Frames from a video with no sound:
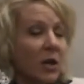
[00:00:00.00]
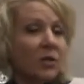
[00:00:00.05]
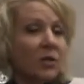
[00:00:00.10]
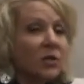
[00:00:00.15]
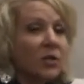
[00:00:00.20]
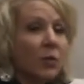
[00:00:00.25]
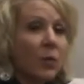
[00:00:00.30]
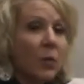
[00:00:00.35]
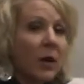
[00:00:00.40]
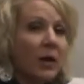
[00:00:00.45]

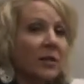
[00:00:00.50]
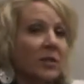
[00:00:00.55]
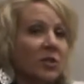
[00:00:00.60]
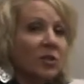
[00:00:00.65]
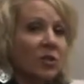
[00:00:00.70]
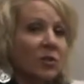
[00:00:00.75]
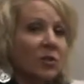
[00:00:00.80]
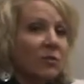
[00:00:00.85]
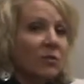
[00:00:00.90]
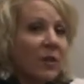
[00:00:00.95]
So what
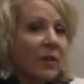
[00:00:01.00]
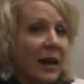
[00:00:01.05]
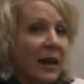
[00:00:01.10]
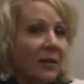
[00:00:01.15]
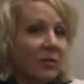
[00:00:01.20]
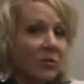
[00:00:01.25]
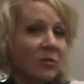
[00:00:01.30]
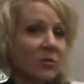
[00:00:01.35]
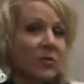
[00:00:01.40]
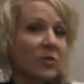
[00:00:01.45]
two
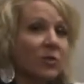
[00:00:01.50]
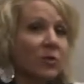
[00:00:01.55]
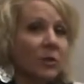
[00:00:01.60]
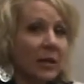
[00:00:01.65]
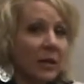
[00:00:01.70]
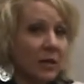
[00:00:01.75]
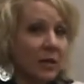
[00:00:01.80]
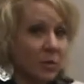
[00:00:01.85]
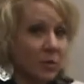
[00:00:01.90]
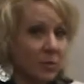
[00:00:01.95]
factors
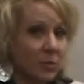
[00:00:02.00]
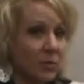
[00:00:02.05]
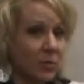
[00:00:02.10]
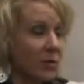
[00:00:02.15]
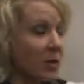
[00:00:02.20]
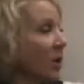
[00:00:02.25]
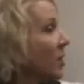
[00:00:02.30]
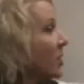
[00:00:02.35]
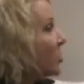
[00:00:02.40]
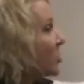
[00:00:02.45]
could I use